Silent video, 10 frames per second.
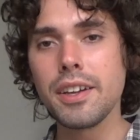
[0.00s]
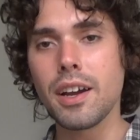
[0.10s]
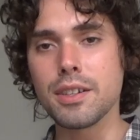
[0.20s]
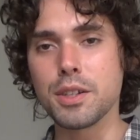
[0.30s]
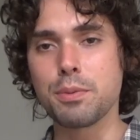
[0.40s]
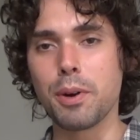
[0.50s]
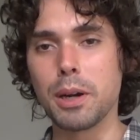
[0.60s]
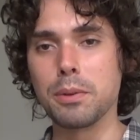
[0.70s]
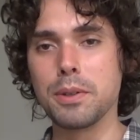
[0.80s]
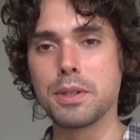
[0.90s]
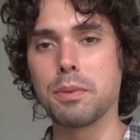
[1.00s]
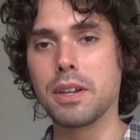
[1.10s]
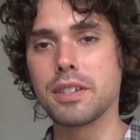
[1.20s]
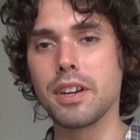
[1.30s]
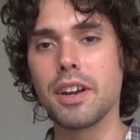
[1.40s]
guys, it's Primalism, and
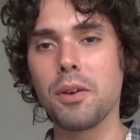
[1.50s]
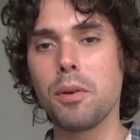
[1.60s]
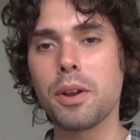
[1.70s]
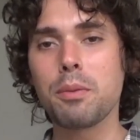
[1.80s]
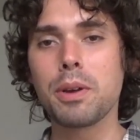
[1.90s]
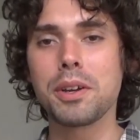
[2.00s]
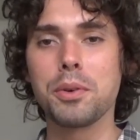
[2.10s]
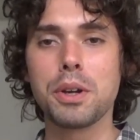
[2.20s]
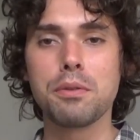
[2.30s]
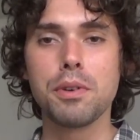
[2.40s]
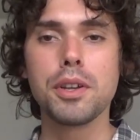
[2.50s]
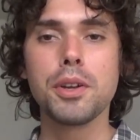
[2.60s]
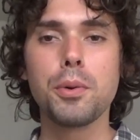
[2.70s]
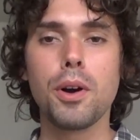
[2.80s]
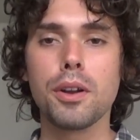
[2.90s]
today I wanted to make a quick
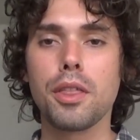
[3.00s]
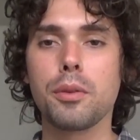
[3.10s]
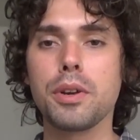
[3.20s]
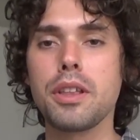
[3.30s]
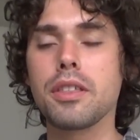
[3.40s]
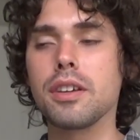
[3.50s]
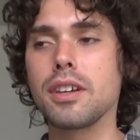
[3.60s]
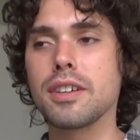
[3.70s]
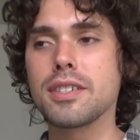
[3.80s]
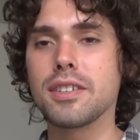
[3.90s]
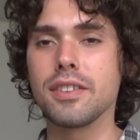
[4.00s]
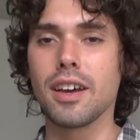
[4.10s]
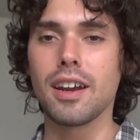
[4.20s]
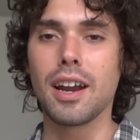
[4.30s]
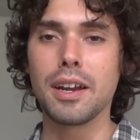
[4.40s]
video on 3 things
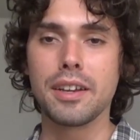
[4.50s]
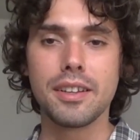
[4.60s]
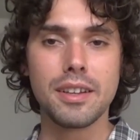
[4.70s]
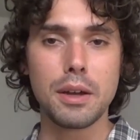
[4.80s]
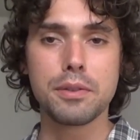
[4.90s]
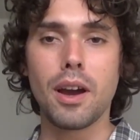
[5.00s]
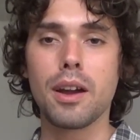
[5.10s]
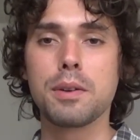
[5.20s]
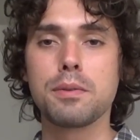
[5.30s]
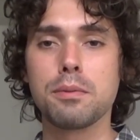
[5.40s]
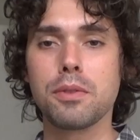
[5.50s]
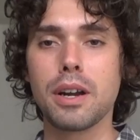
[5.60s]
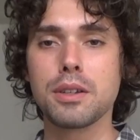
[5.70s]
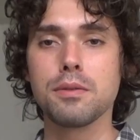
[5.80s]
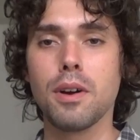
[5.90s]
that I have gotten from
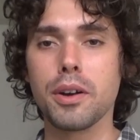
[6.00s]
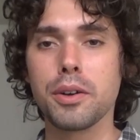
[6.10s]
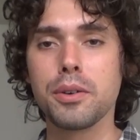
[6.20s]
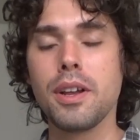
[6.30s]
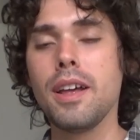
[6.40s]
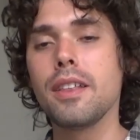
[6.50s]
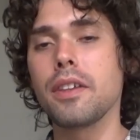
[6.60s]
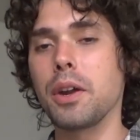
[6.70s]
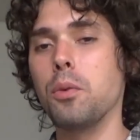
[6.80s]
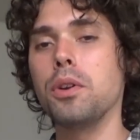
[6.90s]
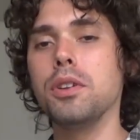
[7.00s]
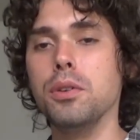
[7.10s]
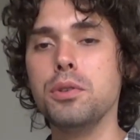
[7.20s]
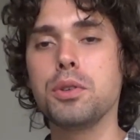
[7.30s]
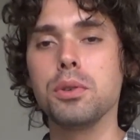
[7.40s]
Frank Tufano that I wouldn't
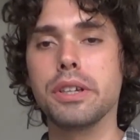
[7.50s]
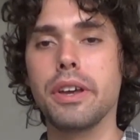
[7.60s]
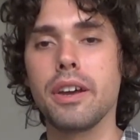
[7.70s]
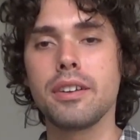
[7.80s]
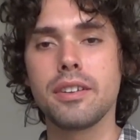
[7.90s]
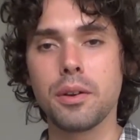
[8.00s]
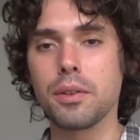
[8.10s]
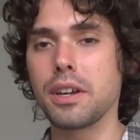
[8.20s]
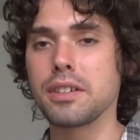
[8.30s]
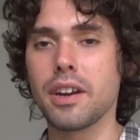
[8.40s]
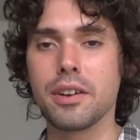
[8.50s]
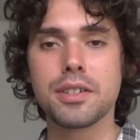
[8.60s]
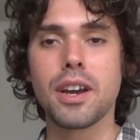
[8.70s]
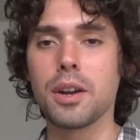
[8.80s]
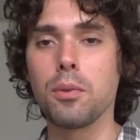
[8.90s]
usually get, things that I just
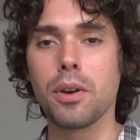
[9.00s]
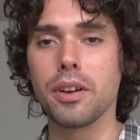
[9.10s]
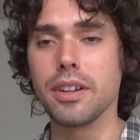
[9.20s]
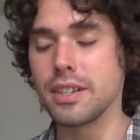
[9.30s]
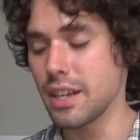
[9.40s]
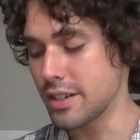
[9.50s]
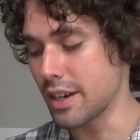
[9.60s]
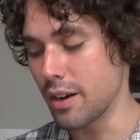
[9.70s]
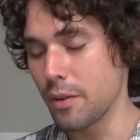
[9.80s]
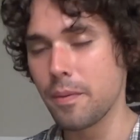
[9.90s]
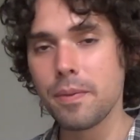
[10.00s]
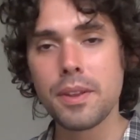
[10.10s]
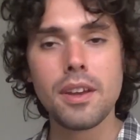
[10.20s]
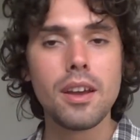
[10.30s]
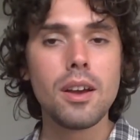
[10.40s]
kind of wanted to test out.
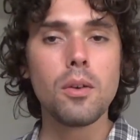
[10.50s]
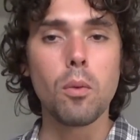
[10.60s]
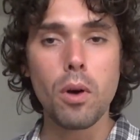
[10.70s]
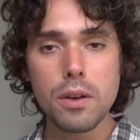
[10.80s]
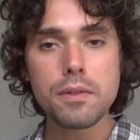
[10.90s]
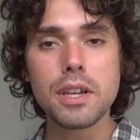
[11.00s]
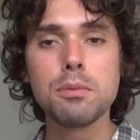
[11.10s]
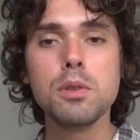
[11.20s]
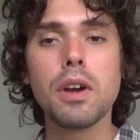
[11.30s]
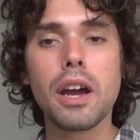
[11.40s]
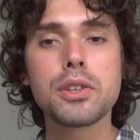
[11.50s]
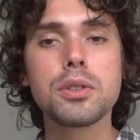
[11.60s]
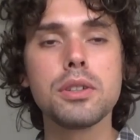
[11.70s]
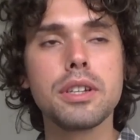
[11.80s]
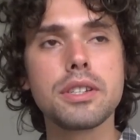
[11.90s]
One of them you've
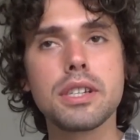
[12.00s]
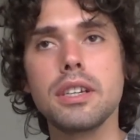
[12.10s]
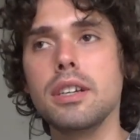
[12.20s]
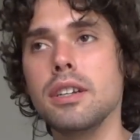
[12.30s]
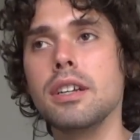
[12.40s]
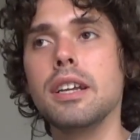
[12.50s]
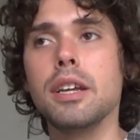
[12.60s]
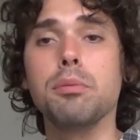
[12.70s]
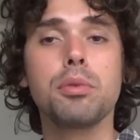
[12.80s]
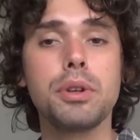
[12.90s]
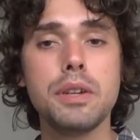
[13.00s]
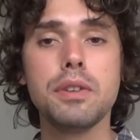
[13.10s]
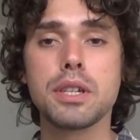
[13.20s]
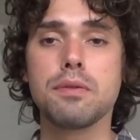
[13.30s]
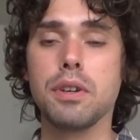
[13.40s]
actually seen in
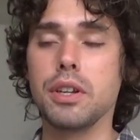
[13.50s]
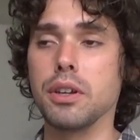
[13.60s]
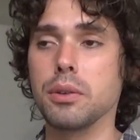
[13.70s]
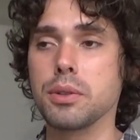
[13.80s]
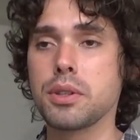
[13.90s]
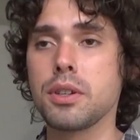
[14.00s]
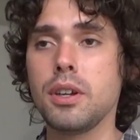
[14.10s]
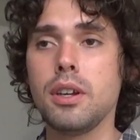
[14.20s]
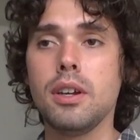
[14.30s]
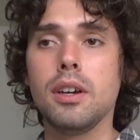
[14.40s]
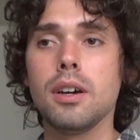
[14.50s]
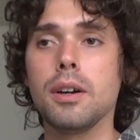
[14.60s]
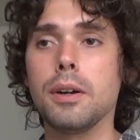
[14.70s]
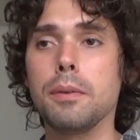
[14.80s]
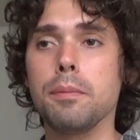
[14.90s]
previous videos.
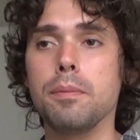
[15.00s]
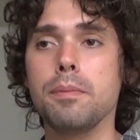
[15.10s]
I